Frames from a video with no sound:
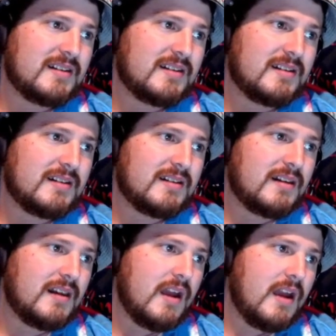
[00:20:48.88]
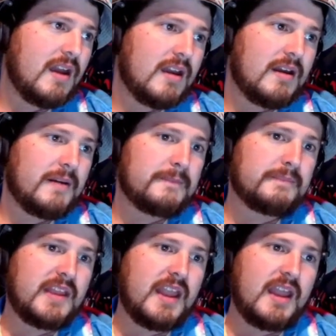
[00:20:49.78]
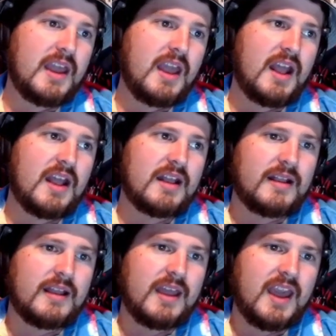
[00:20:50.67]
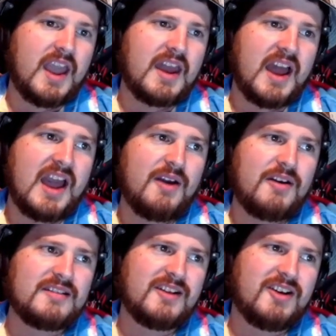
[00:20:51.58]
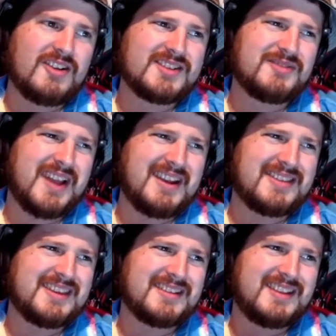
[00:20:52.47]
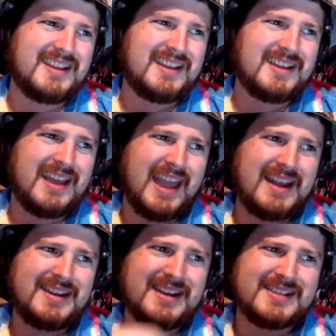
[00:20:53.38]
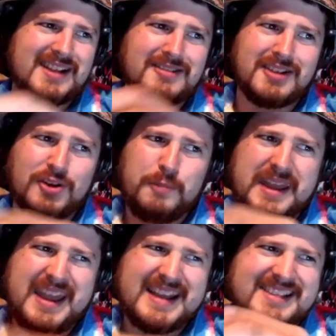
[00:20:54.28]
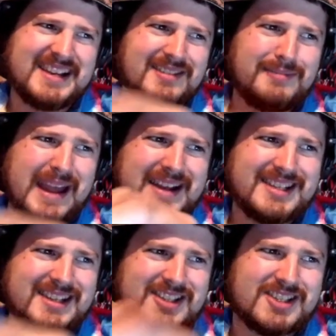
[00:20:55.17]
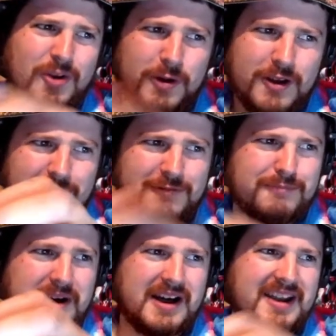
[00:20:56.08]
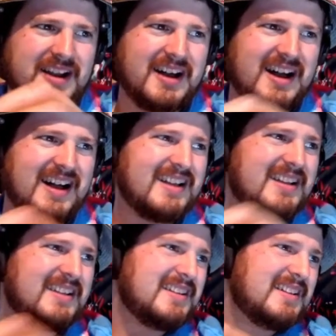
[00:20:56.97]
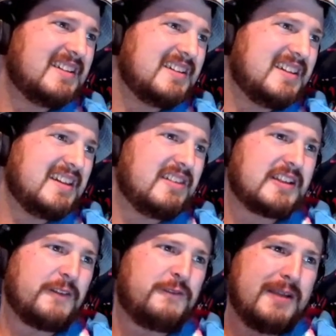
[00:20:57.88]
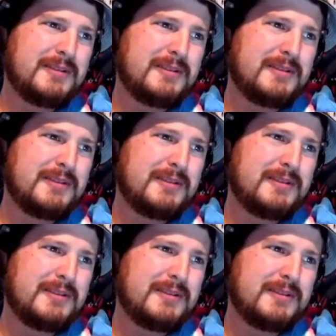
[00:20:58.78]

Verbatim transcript: Yeah. Yeah. There's, um, and I also kind of think the ending is a little bit anticlimactic sort of, but, uh, like the fight uh,